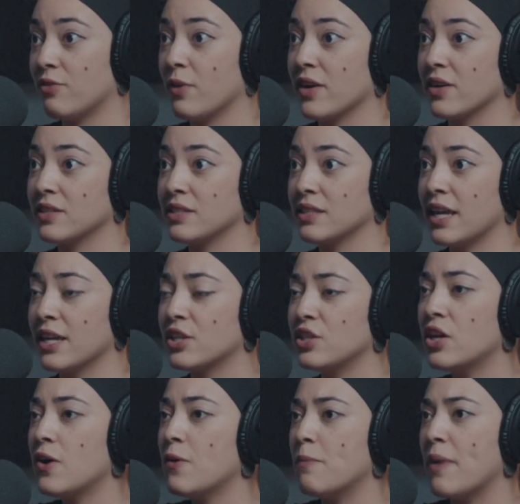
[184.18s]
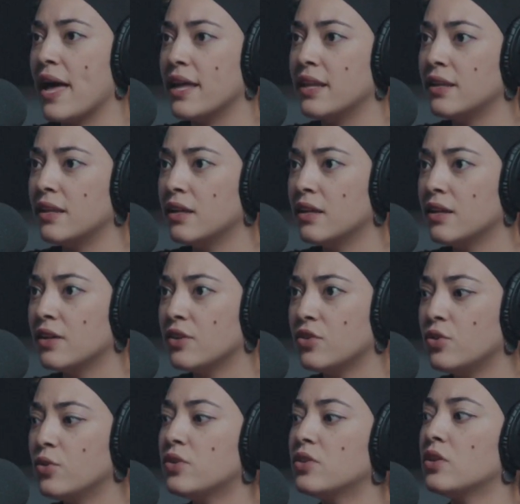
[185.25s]
where it's like, no, men,
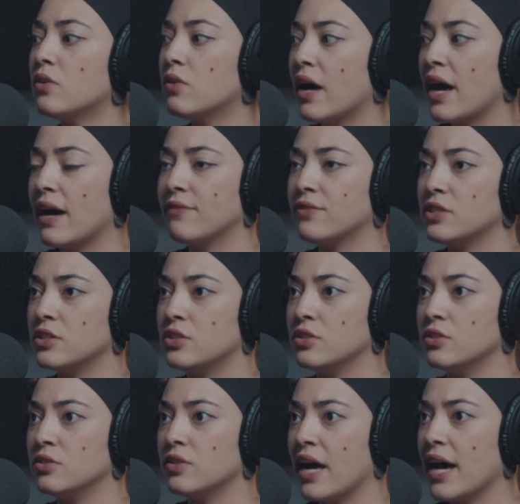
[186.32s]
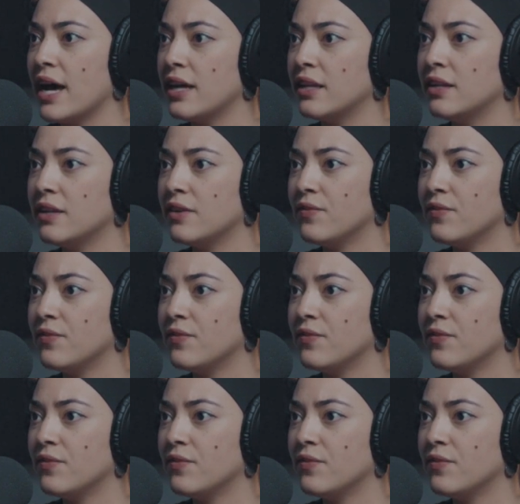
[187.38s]
you don't have to do that.